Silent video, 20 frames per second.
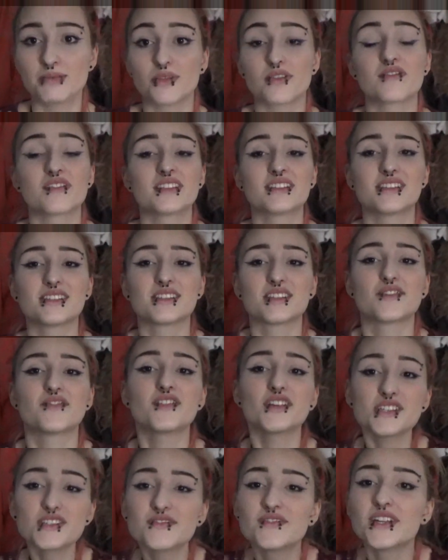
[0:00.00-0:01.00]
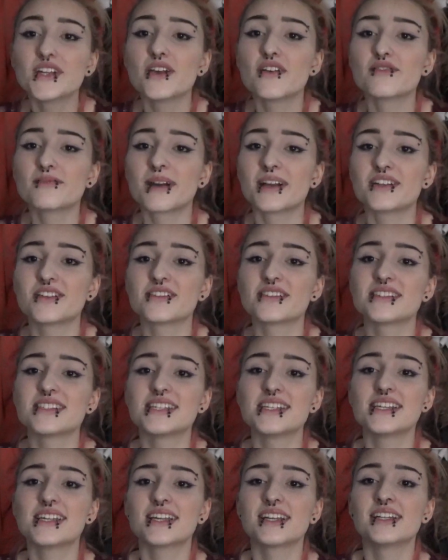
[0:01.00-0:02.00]
or if this is the first video of mine you're
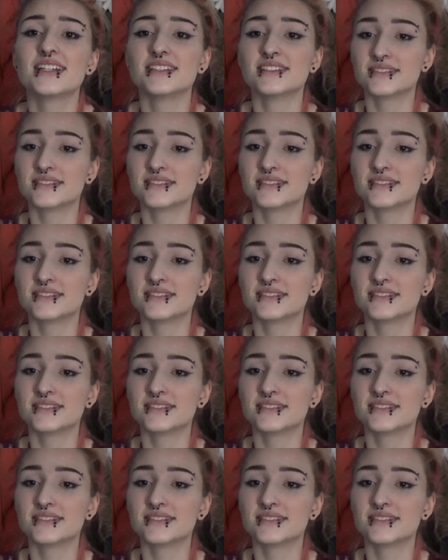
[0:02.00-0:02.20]
seeing,